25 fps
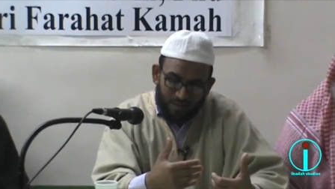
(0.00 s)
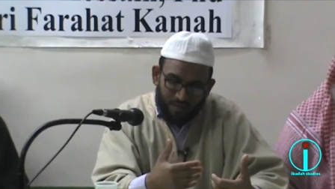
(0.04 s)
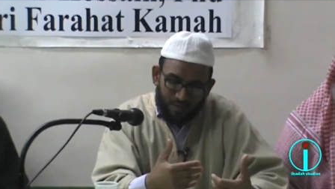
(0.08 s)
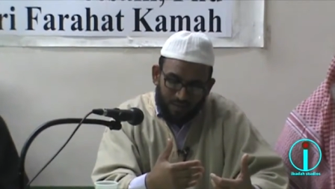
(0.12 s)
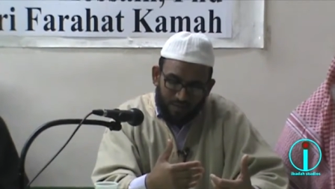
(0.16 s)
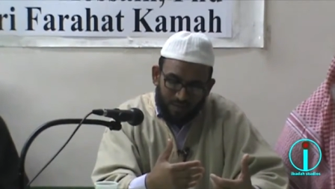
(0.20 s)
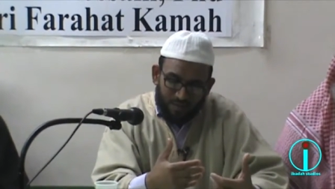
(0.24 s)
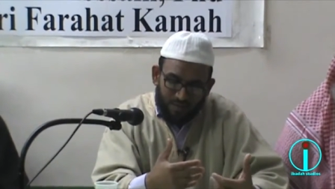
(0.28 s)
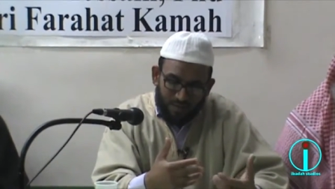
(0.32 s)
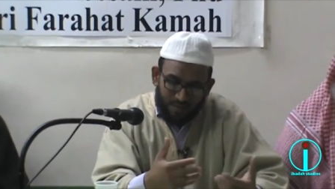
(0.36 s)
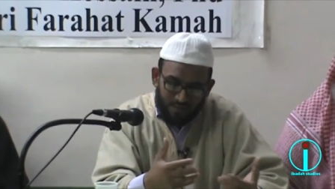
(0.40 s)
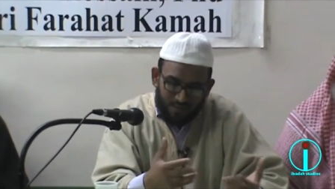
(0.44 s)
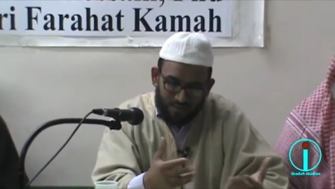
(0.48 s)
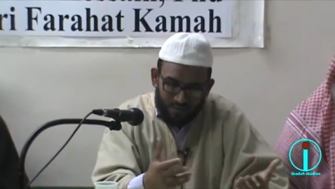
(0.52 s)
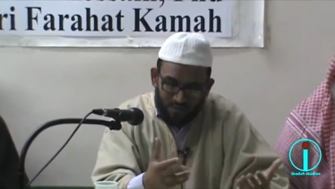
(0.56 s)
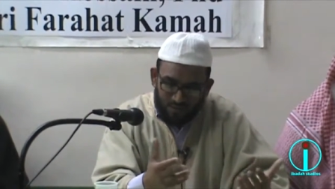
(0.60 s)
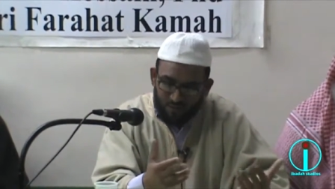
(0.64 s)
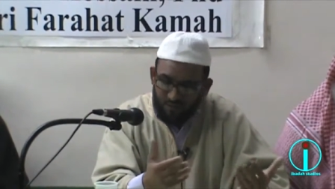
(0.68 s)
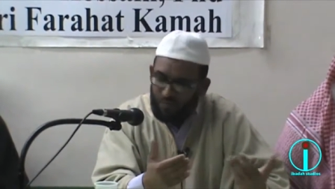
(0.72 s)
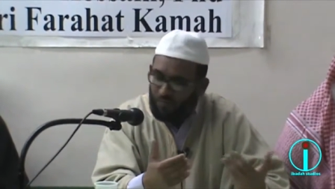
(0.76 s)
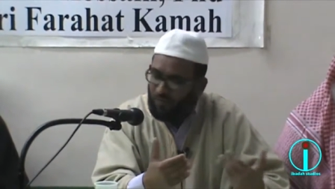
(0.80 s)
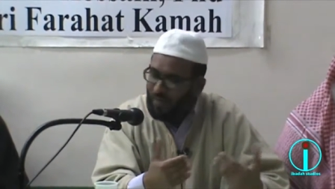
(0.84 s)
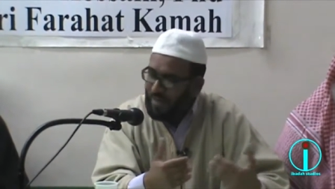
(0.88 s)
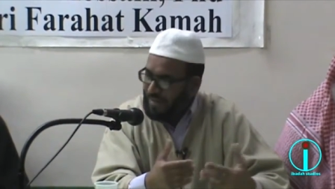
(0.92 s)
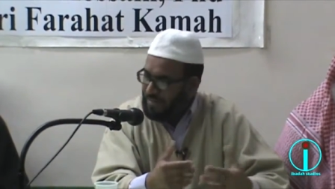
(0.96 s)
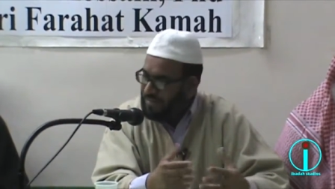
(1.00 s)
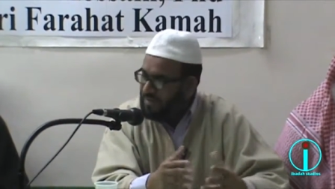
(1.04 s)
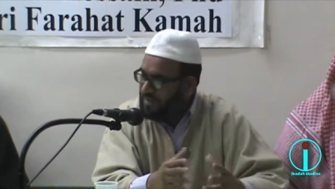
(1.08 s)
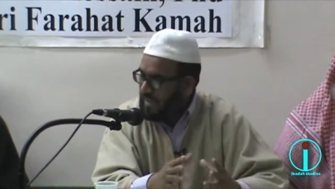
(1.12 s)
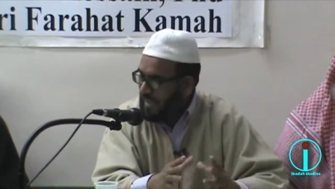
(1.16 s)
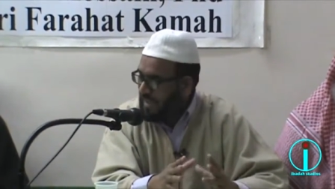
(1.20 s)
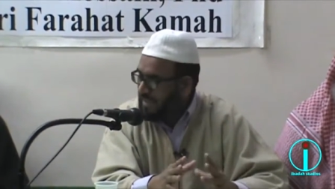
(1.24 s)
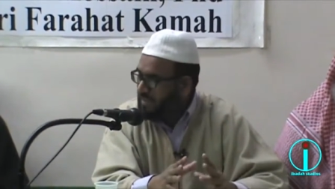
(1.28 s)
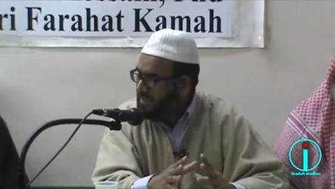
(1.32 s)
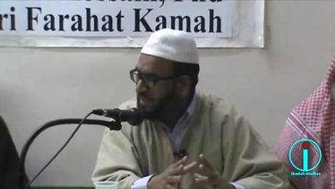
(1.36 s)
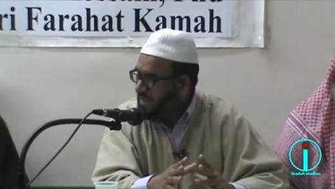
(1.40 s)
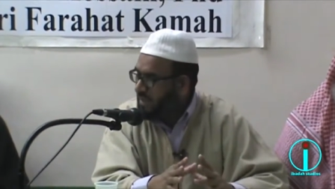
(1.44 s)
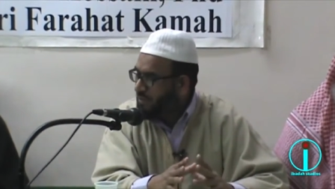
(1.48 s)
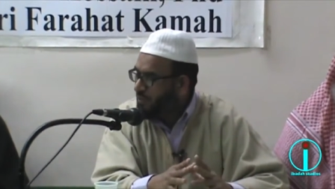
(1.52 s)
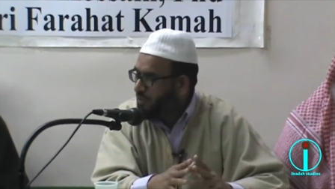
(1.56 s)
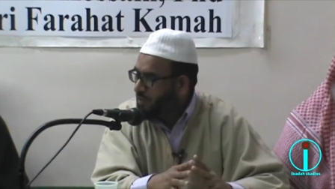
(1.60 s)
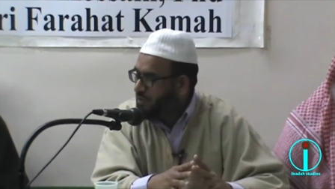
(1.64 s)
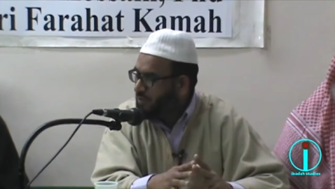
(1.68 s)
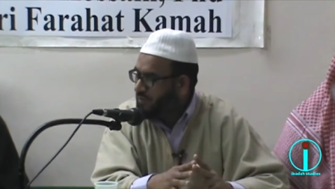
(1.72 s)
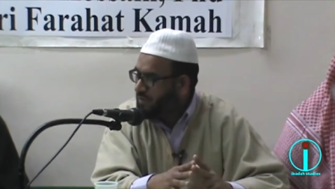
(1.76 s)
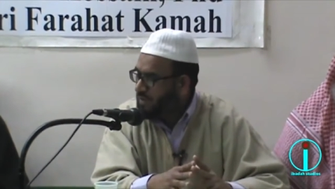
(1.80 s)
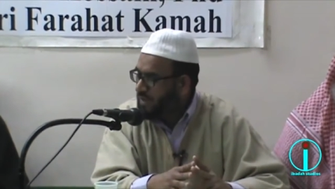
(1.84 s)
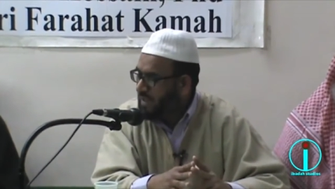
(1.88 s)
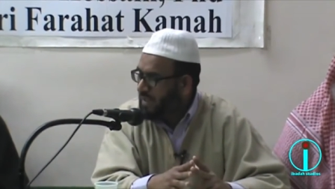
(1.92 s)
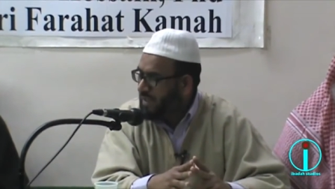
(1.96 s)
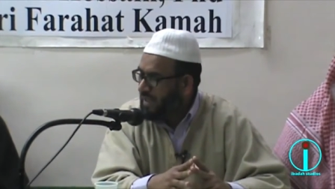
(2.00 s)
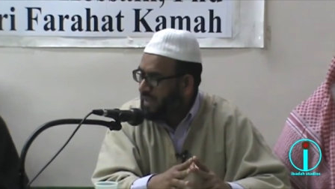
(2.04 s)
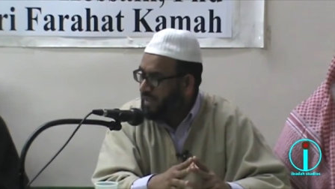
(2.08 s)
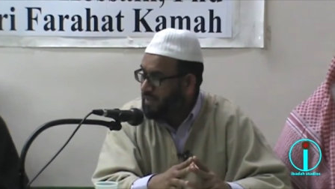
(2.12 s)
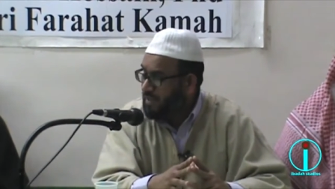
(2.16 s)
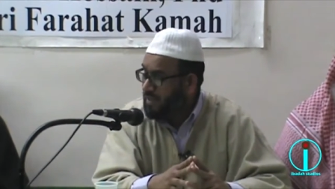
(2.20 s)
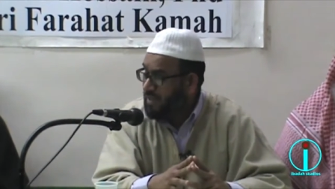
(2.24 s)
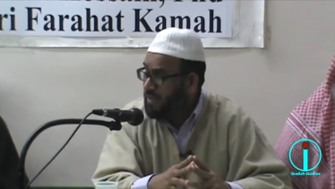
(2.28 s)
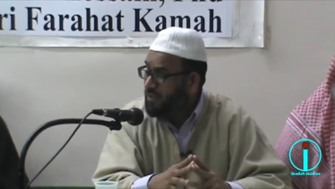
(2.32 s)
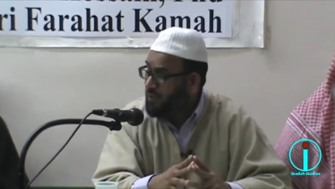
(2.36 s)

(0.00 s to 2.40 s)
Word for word: the culture of the West, as they call to say that.